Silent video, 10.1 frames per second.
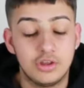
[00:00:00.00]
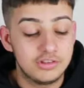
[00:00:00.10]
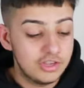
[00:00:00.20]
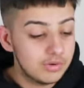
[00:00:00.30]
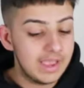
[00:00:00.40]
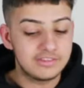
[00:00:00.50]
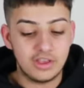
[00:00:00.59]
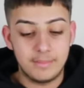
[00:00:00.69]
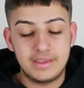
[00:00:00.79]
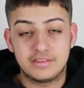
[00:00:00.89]
So until
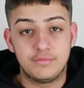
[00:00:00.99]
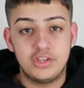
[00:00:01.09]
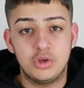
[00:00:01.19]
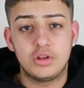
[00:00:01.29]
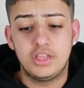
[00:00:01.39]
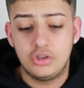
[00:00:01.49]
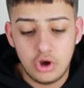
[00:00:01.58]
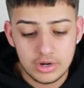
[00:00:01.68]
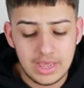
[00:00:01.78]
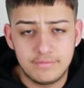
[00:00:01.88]
KSI makes a video on it, you
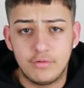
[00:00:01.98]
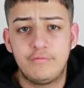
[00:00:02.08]
can't have